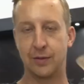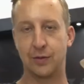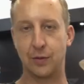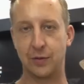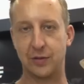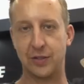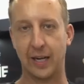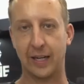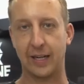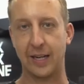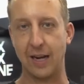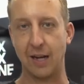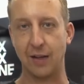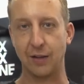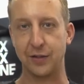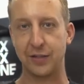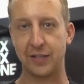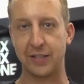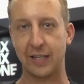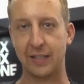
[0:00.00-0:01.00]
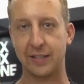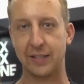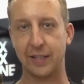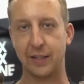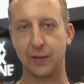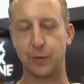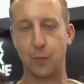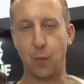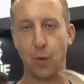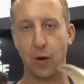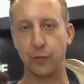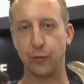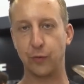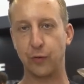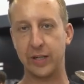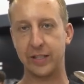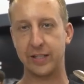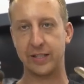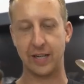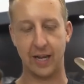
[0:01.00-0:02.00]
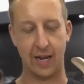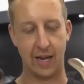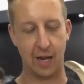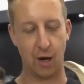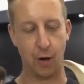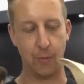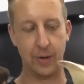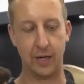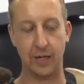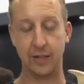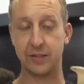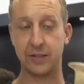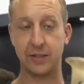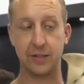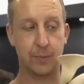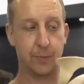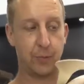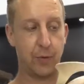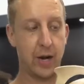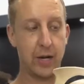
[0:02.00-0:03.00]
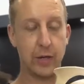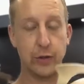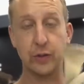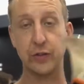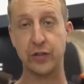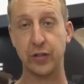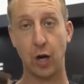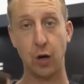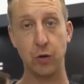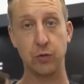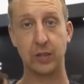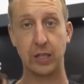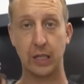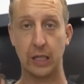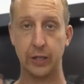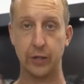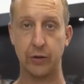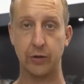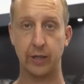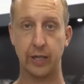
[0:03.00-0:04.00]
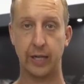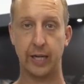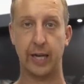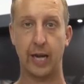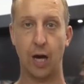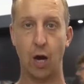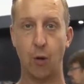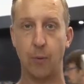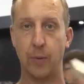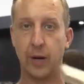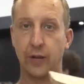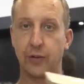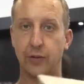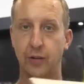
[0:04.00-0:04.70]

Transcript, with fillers: So checking out the 661 Reset helmet. This is a brand new, totally unique helmet.